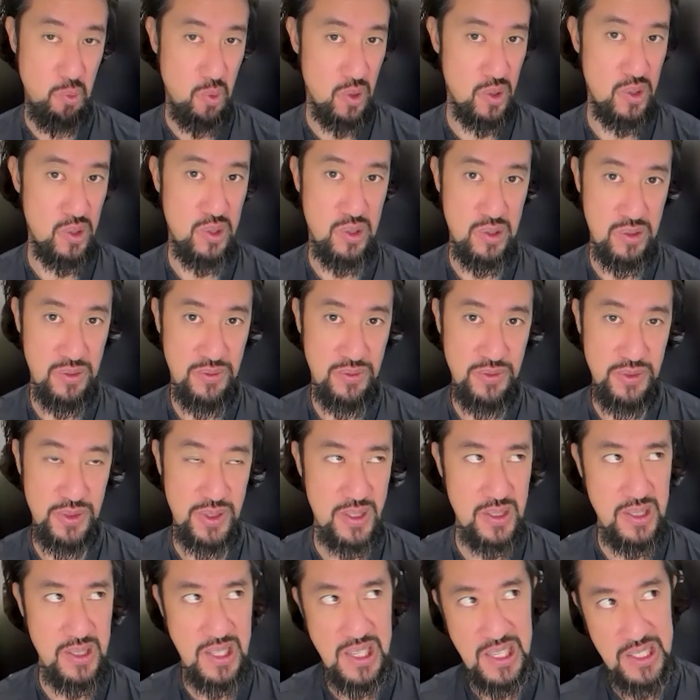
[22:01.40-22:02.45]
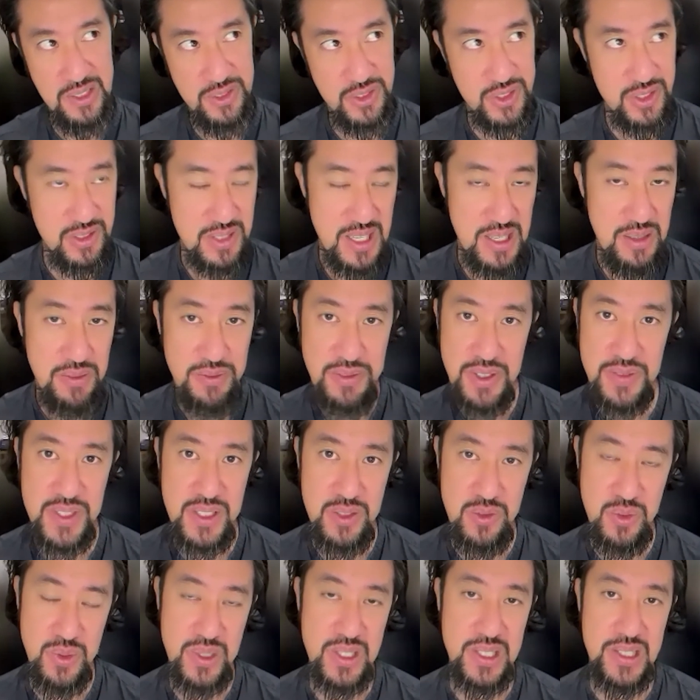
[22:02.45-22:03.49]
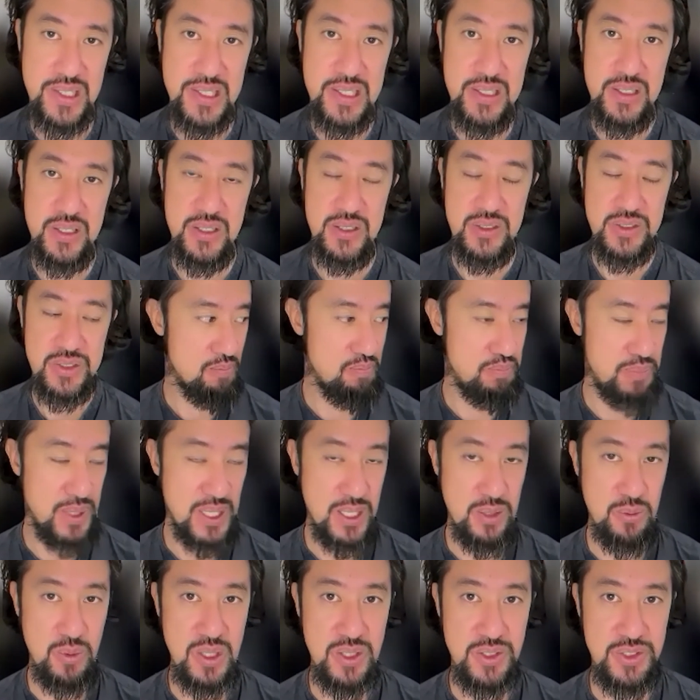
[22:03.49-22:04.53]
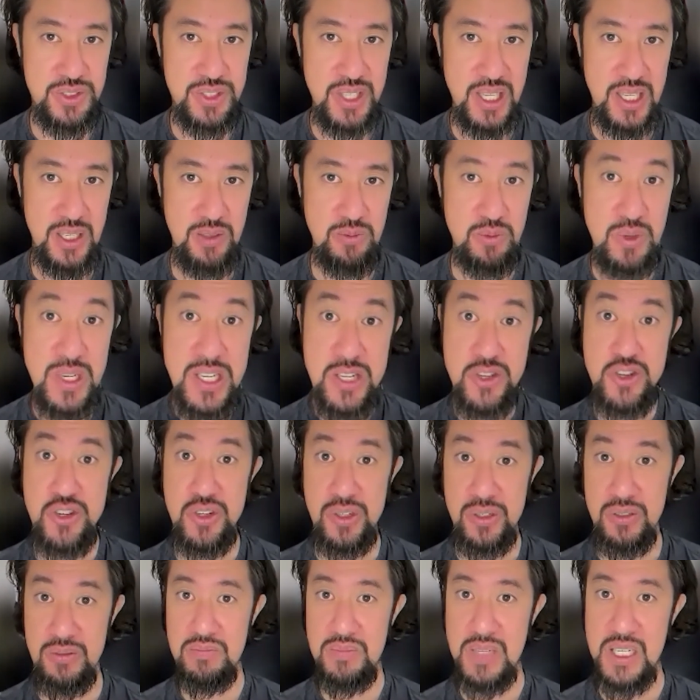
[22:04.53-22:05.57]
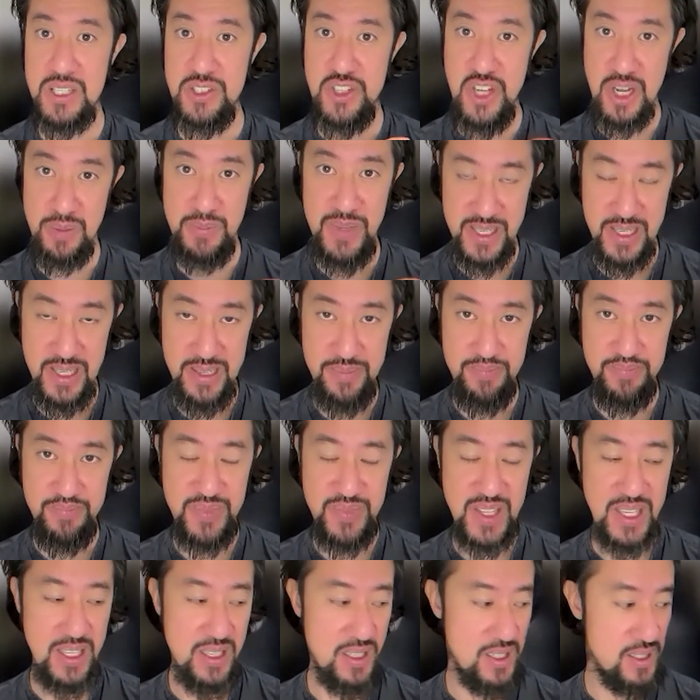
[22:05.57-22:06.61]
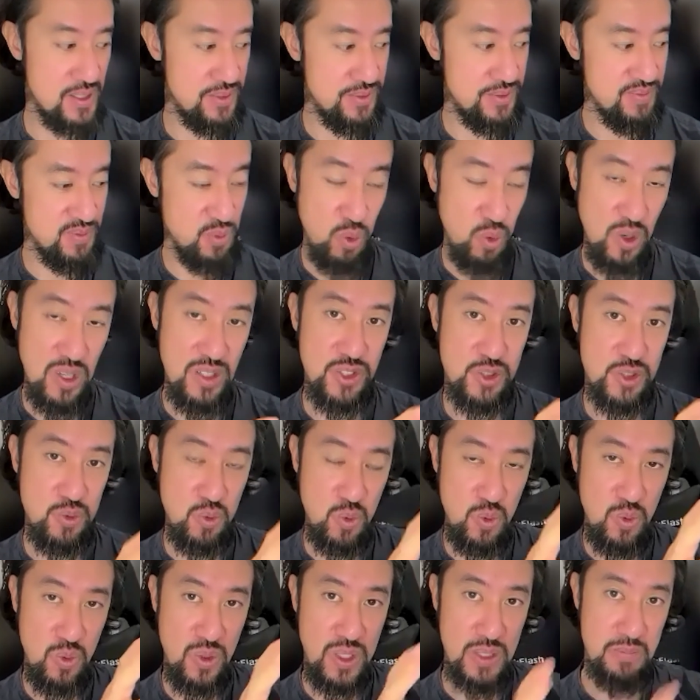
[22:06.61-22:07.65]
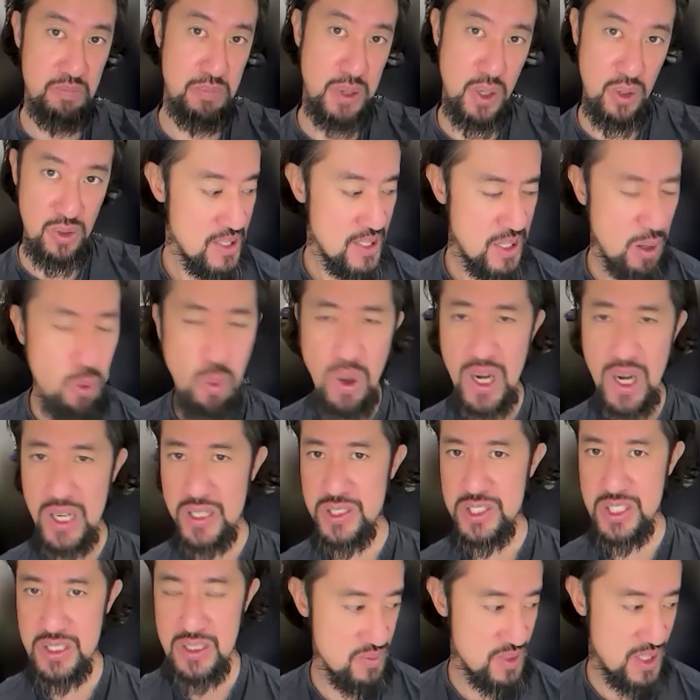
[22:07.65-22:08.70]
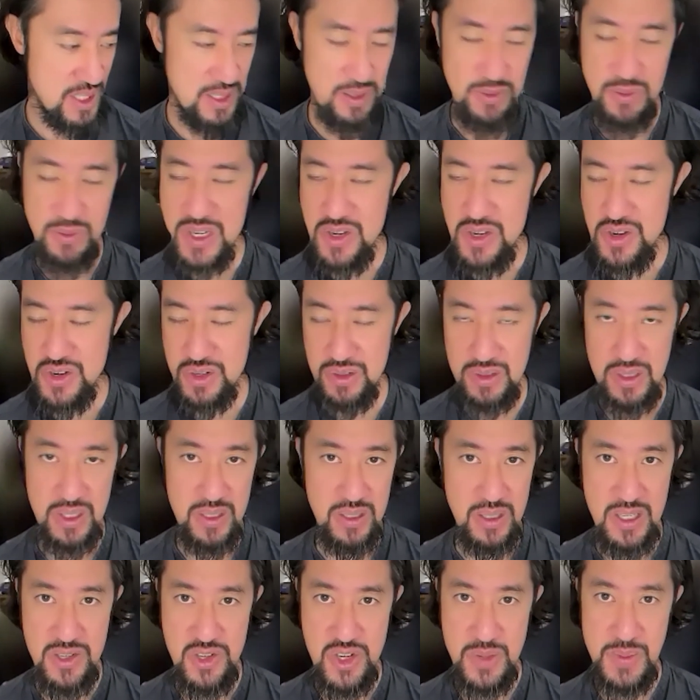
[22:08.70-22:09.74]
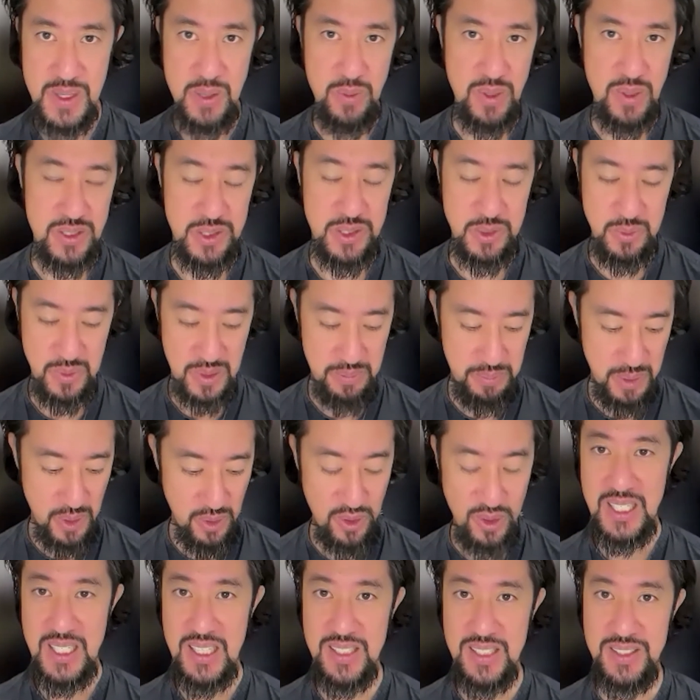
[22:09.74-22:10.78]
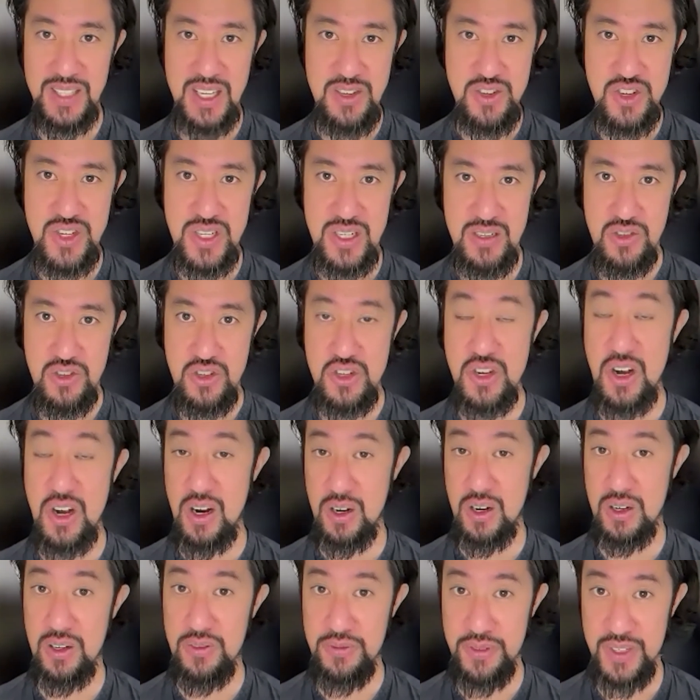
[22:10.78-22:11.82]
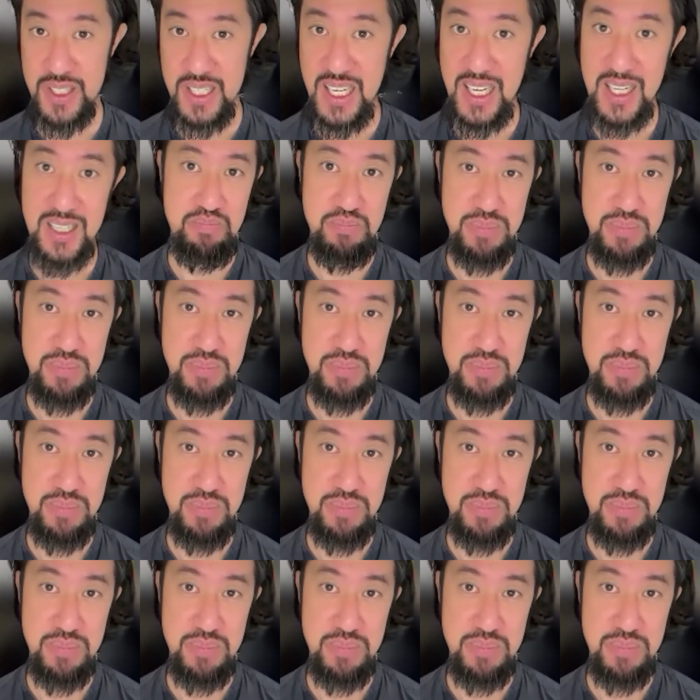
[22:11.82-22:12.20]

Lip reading: the world for the last 10, 15, 20 years, but it was a regional hegemony. And it was one pole. And why is it a kind of regional hegemony? Why is it one pole? Essentially, geography had